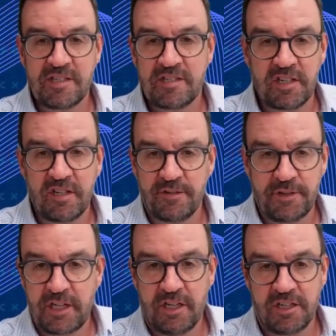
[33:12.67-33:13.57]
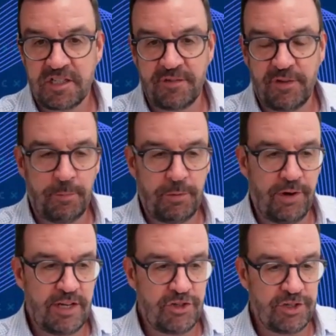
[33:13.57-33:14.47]
to cover the cost of
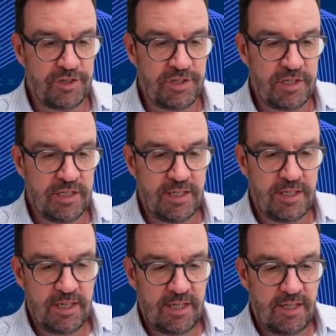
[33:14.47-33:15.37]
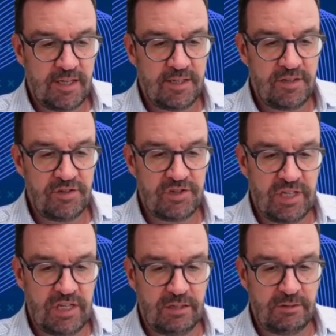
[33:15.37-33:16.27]
operations.
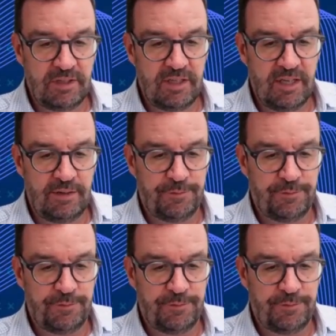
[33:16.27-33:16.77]
So if